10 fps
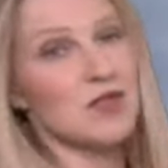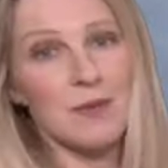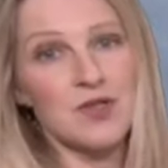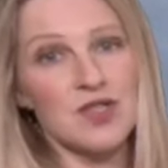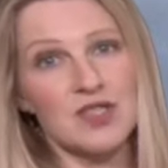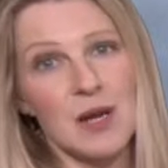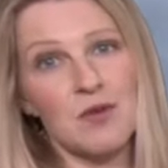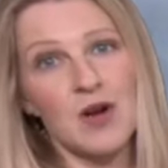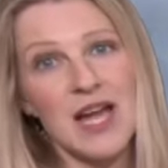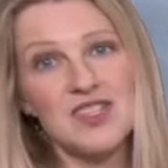Temperatures
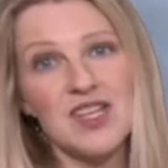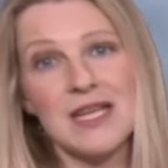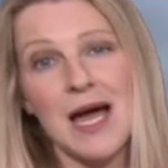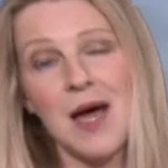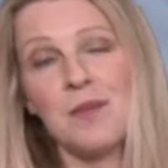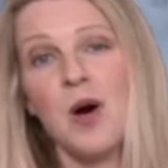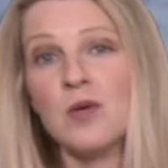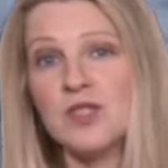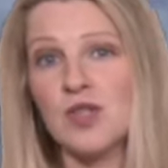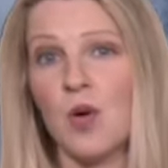come crashing down
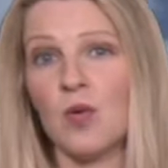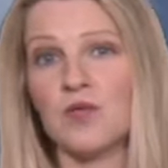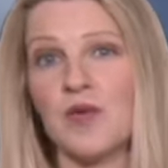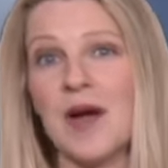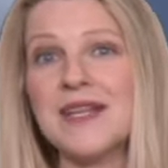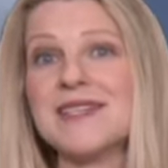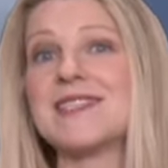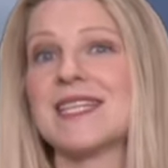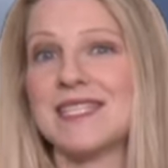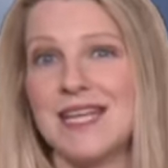post cold front,
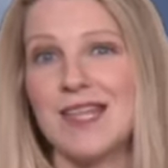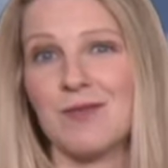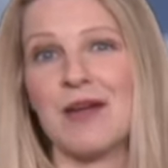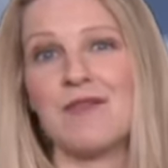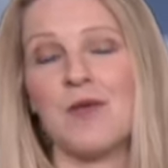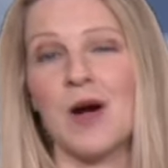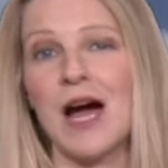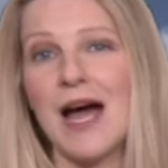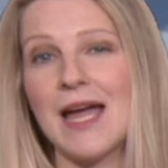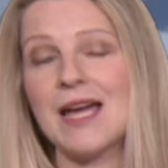63 for a
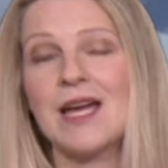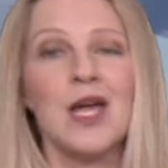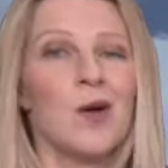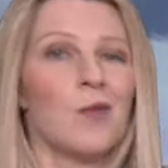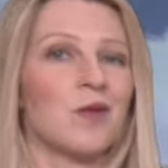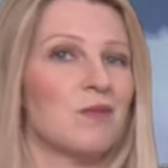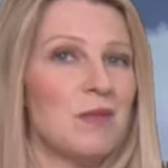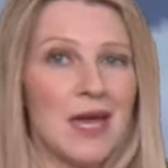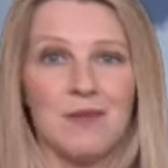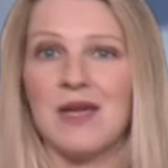high with
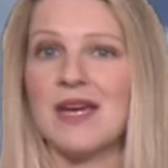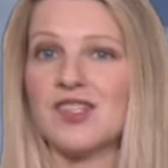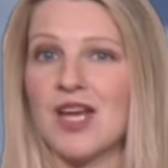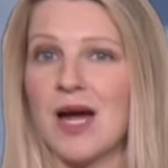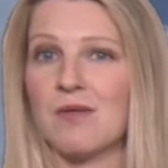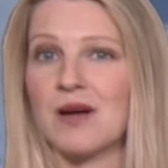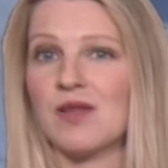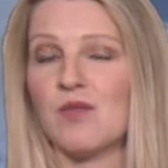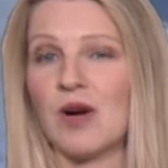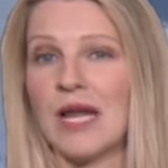maybe a shower in
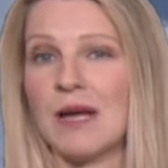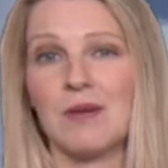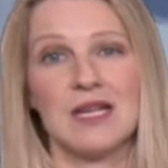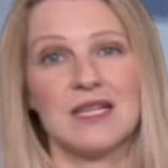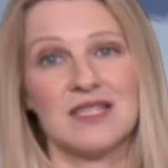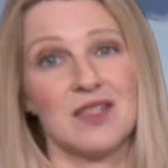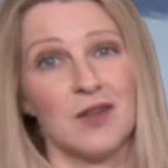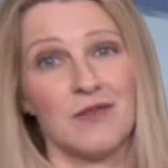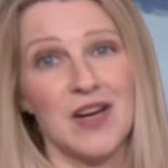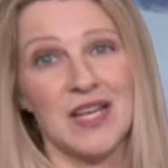the morning, but it doesn't
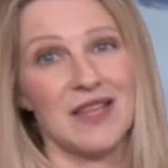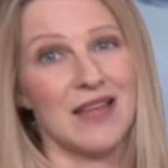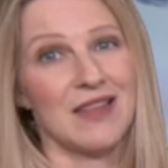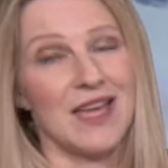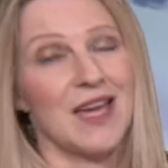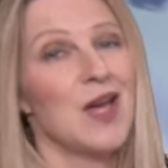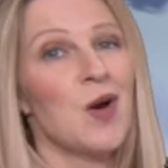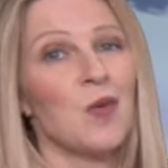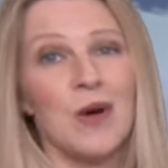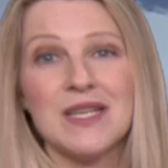look very likely.
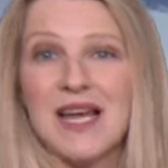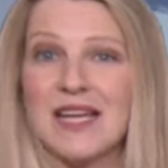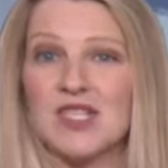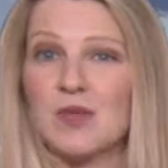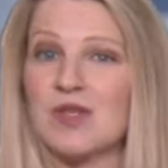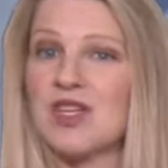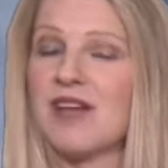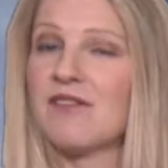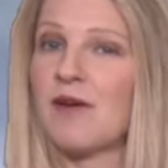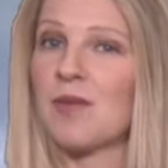Wind kind of
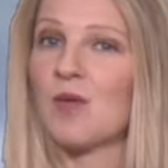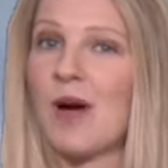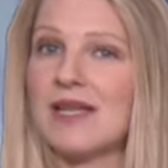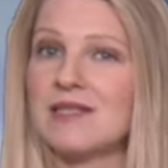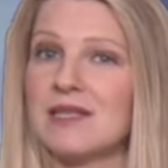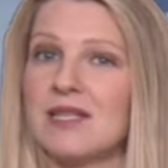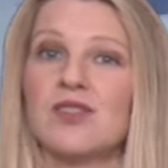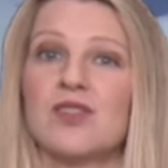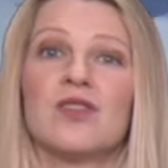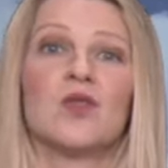switching from the west
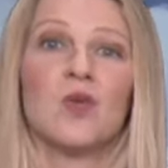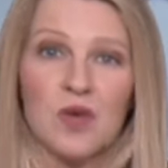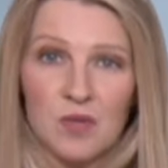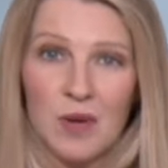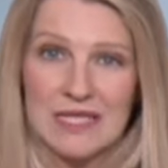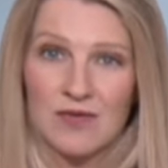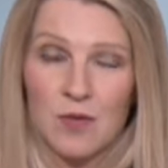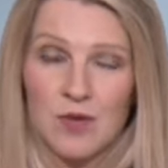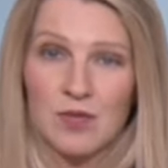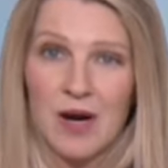into the northwest
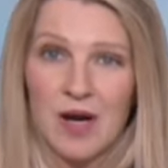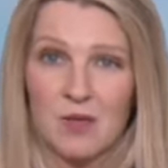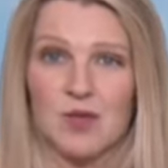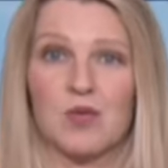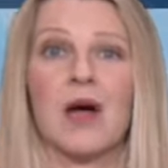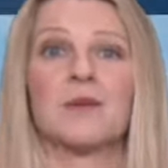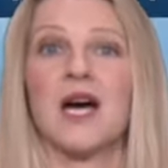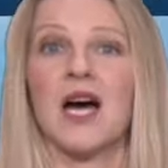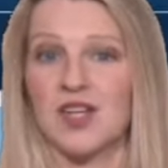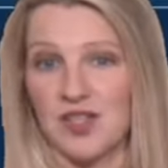for tomorrow, which will help
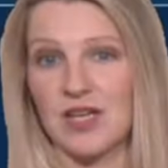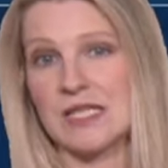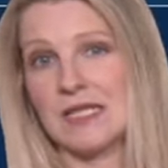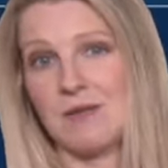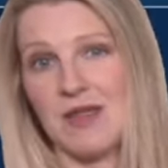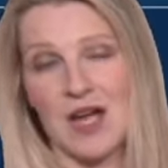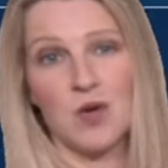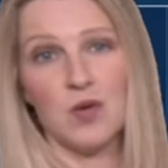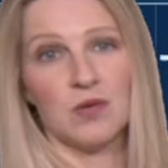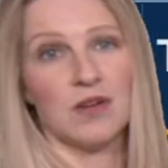to usher in some of that
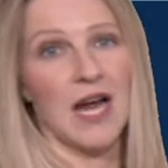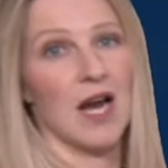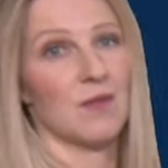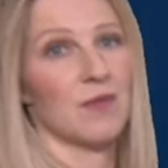cooler air.